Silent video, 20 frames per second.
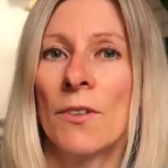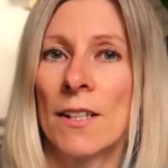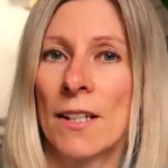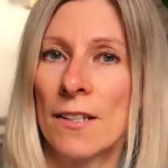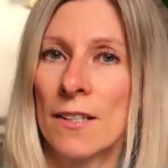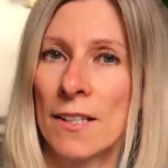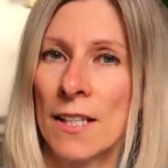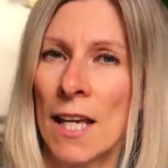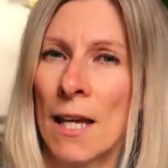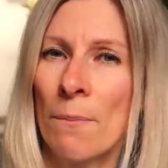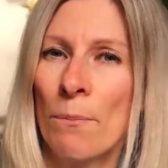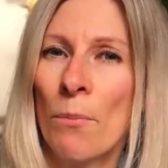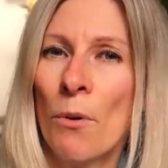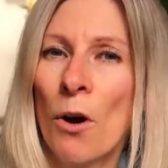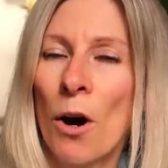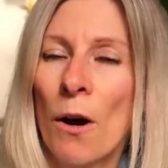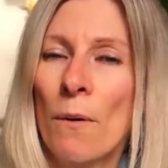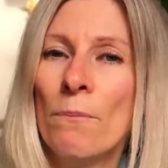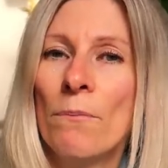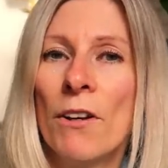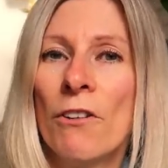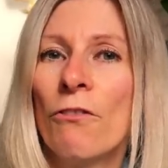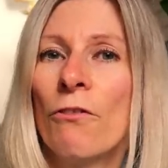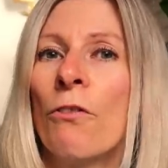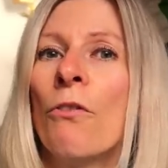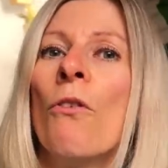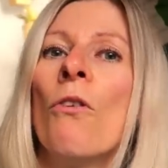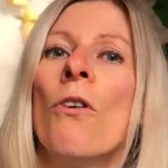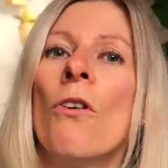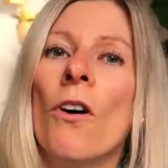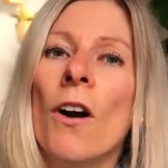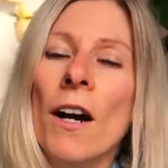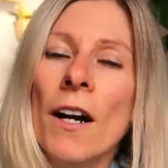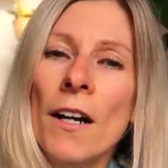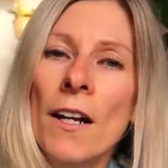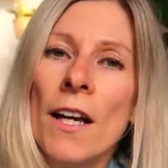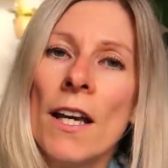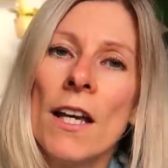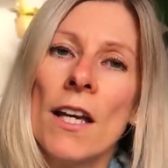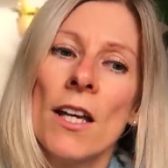was a staple
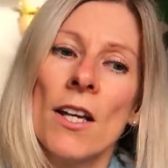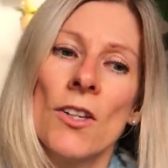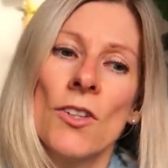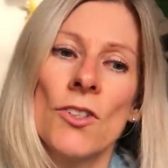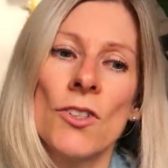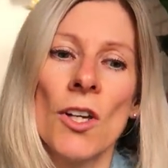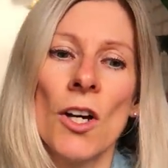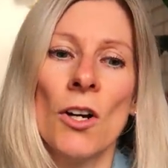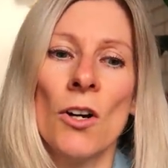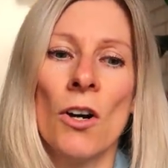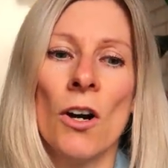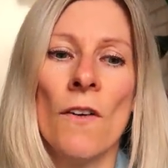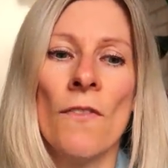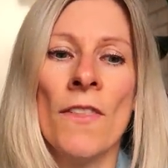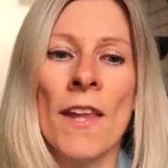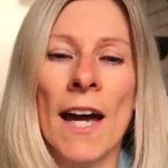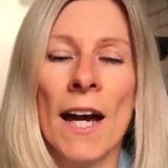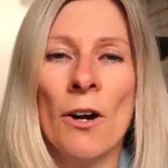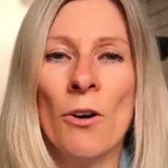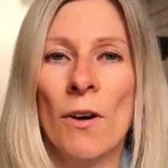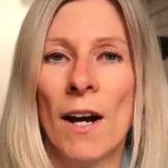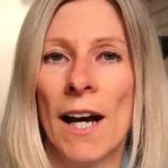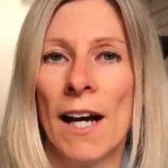before. So now